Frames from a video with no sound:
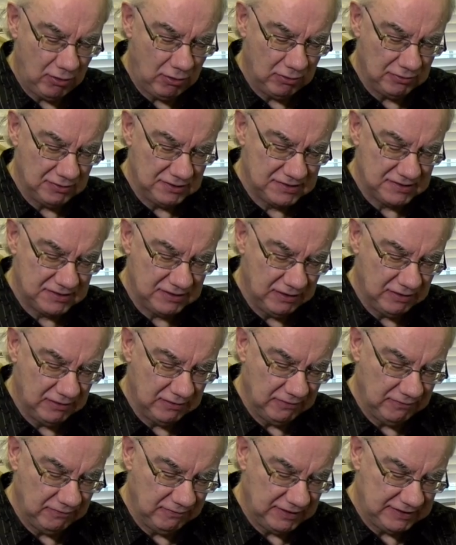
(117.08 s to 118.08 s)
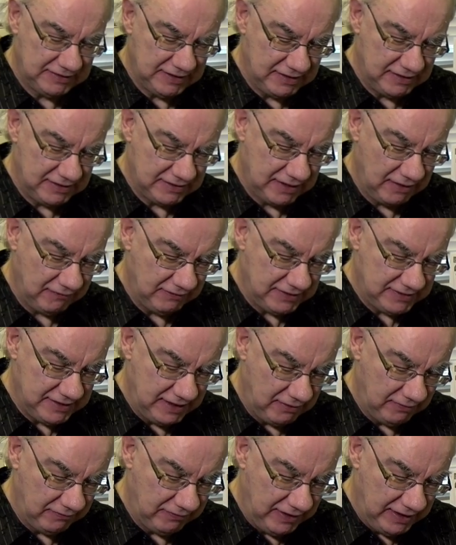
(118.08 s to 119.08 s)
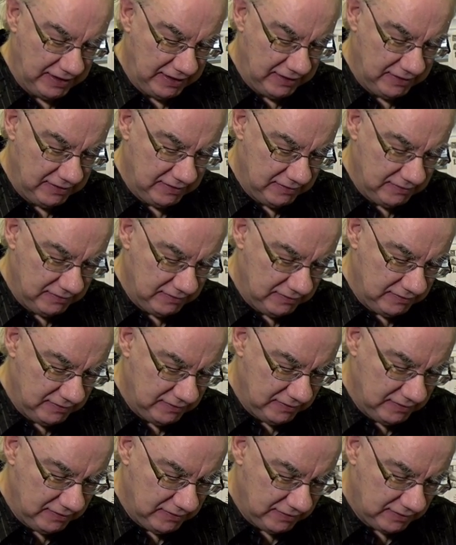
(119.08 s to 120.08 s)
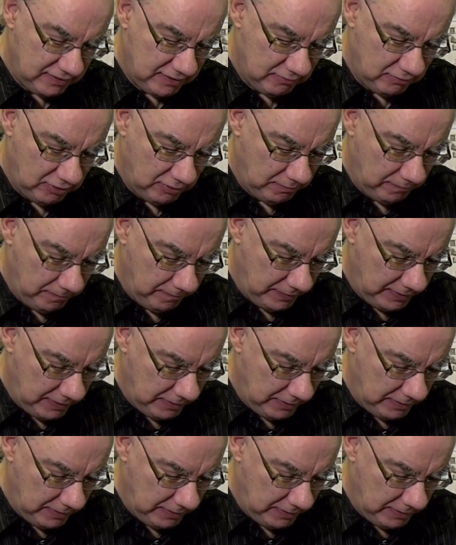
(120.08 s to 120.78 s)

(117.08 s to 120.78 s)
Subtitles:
onto the let's get this out of here. Come on.